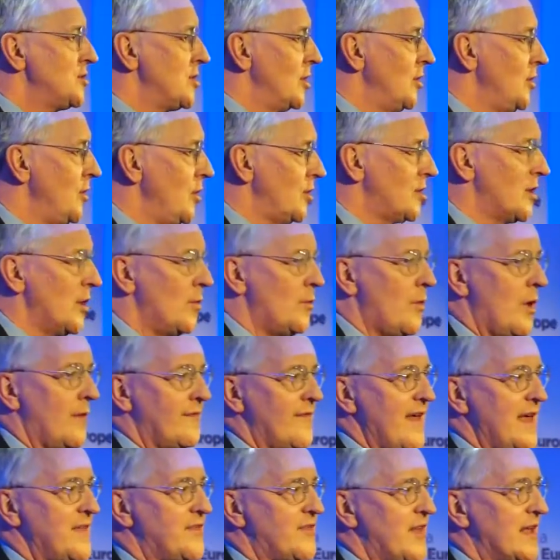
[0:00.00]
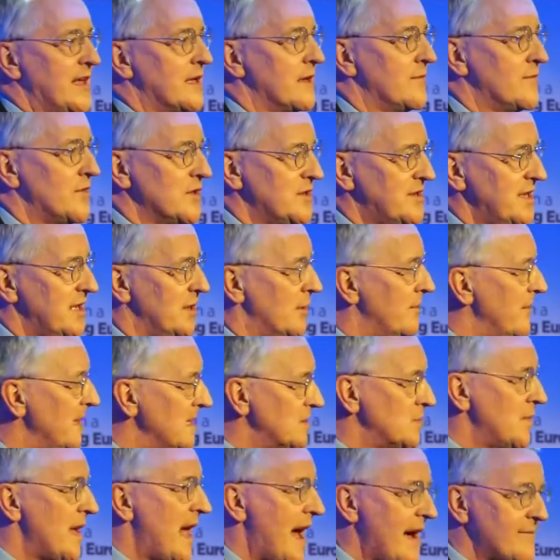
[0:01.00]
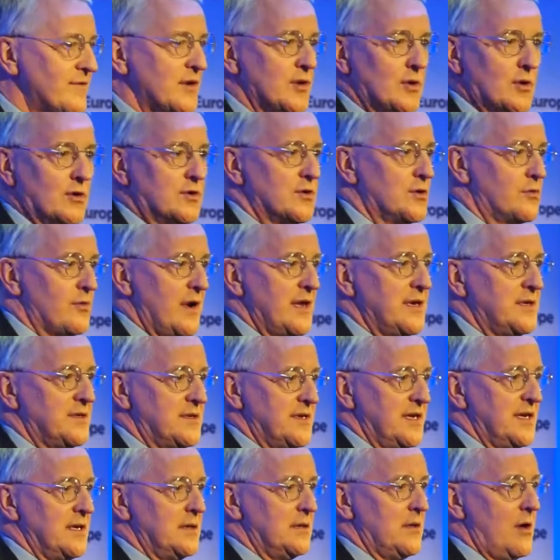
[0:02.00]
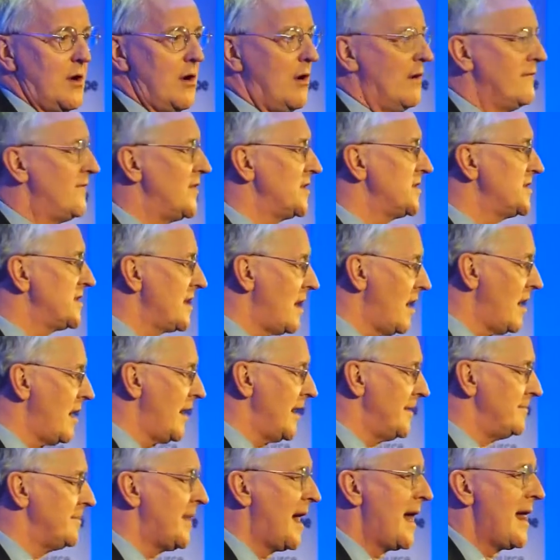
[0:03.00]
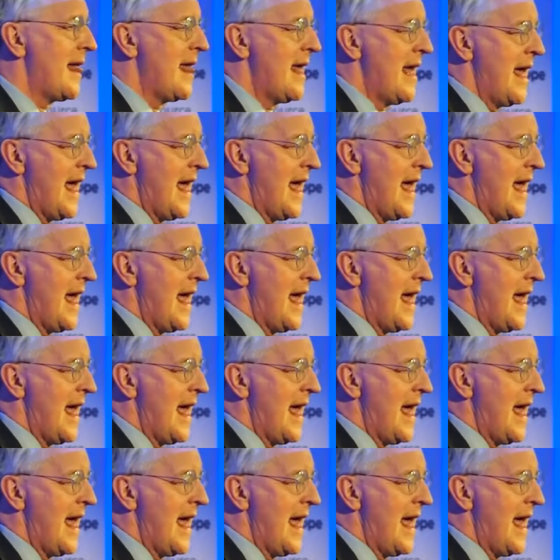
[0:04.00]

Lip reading: to look at what they think of the deal means we haven't got a great deal of time.